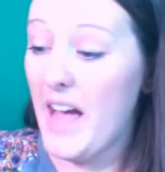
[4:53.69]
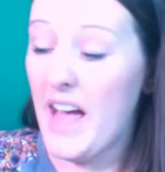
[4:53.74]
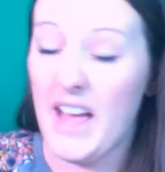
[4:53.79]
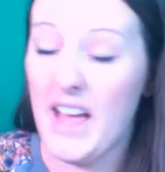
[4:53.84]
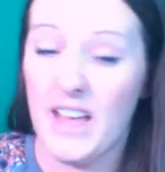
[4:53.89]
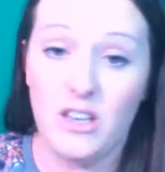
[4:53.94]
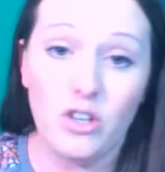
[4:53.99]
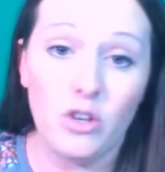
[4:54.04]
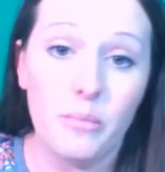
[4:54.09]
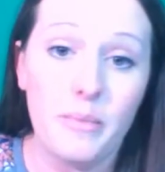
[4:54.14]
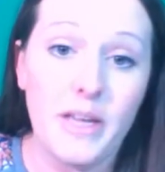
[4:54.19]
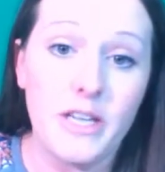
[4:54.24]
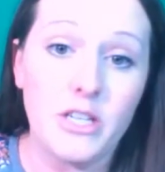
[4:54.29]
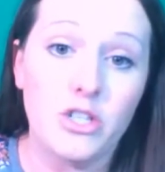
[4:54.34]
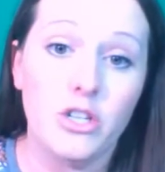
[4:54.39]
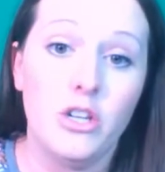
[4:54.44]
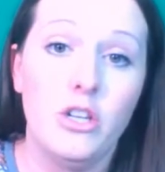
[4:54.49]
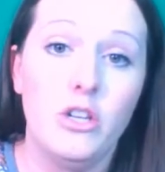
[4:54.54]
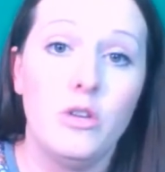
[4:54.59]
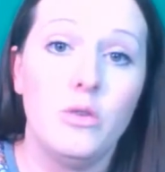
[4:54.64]
So you'll
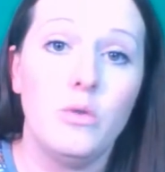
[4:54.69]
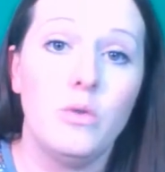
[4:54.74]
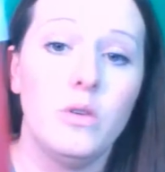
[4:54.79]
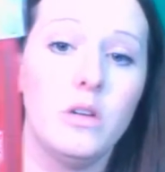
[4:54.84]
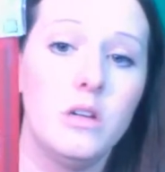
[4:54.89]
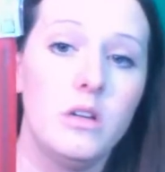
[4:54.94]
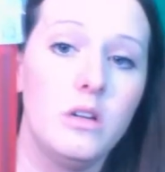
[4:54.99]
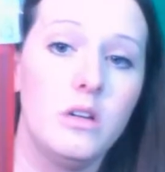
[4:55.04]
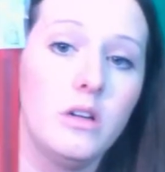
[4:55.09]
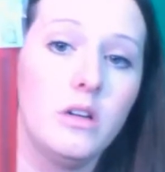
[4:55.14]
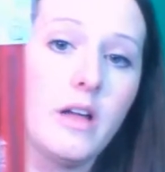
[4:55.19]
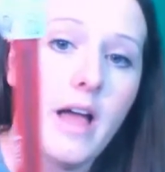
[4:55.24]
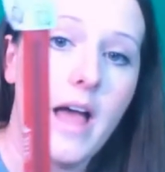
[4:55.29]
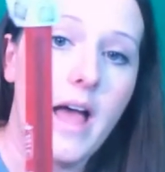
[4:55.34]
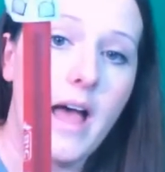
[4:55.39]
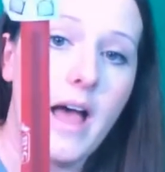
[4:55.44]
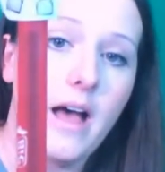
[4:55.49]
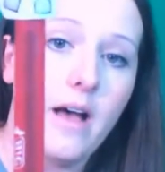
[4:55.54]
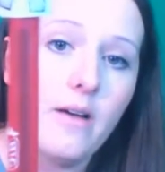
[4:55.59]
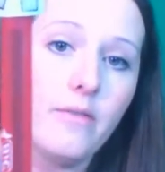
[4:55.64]
do that, and you'll make sure
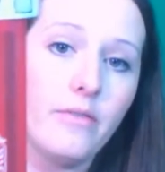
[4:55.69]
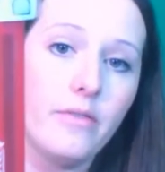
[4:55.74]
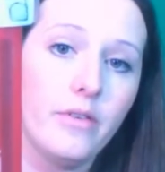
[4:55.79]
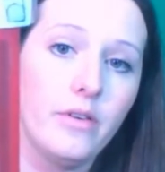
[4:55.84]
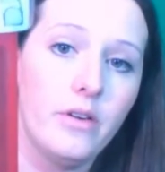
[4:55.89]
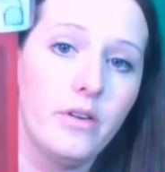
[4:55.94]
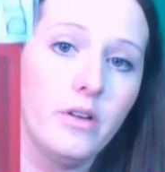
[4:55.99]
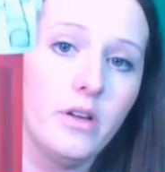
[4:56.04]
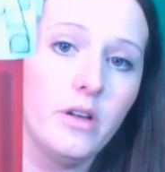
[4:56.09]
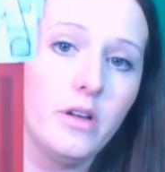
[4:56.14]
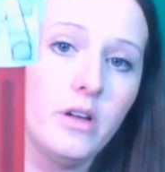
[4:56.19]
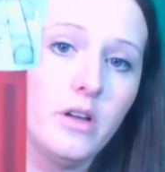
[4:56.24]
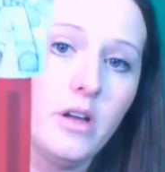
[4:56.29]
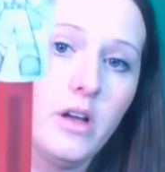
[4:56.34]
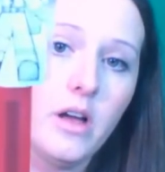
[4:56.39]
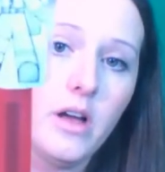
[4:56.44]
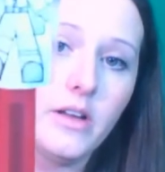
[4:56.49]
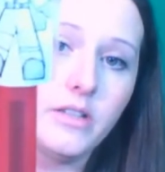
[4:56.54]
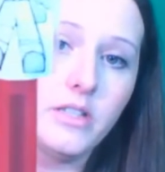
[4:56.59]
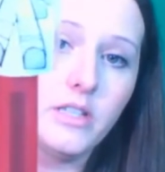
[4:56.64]
you
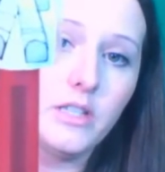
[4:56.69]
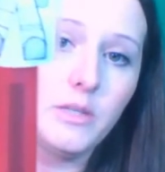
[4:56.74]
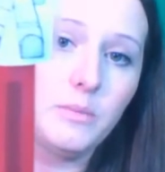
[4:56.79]
have